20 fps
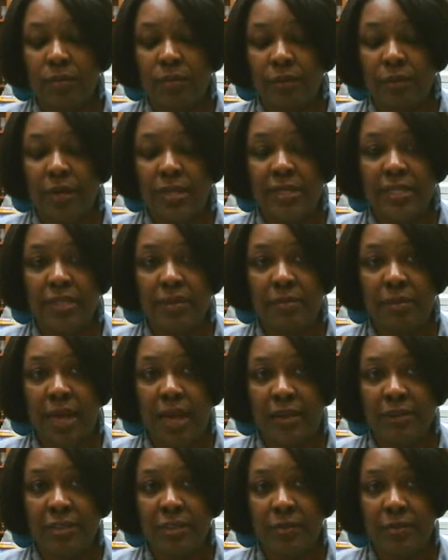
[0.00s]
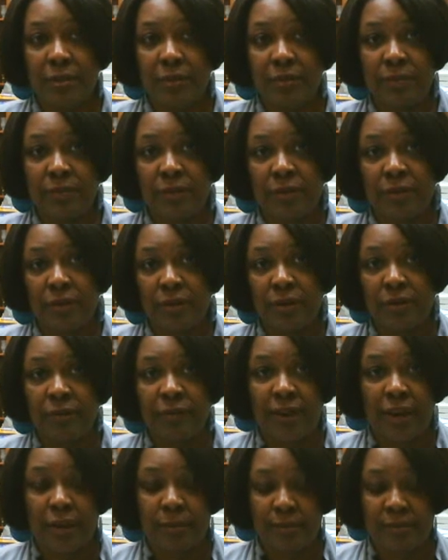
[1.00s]
Present maximum
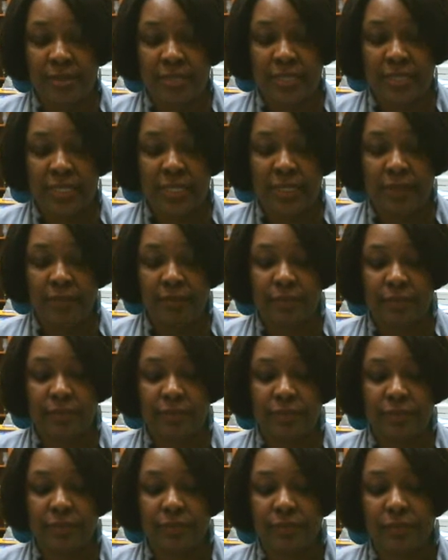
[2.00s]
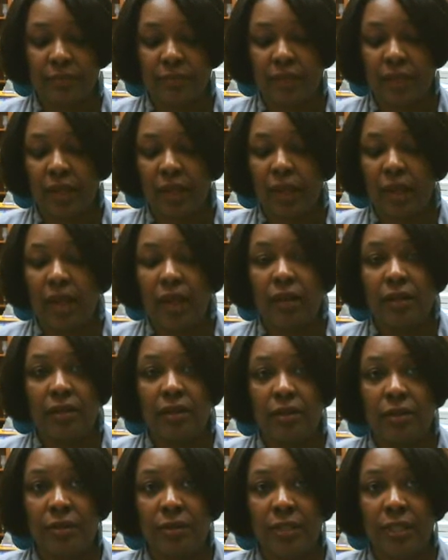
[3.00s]
35%.
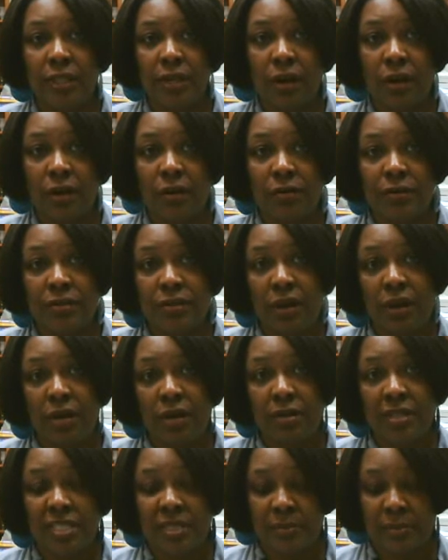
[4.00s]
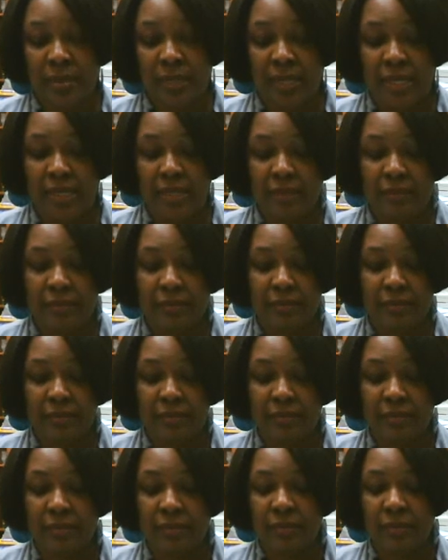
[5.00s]
Learning goals are explained.
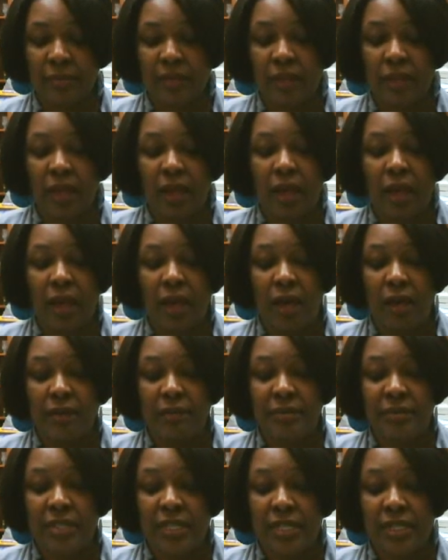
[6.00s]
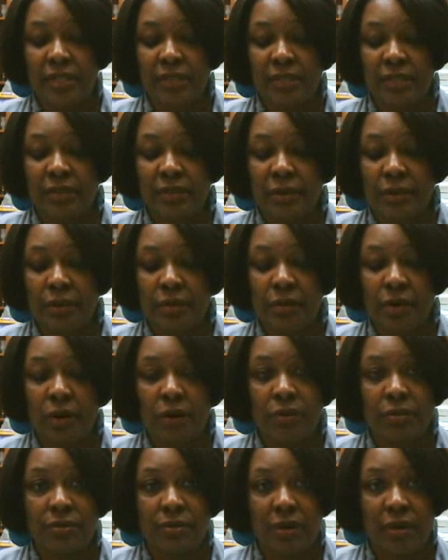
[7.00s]
Objectives or
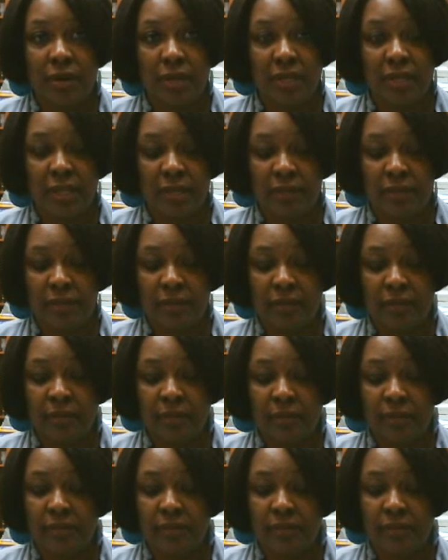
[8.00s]
goals are given.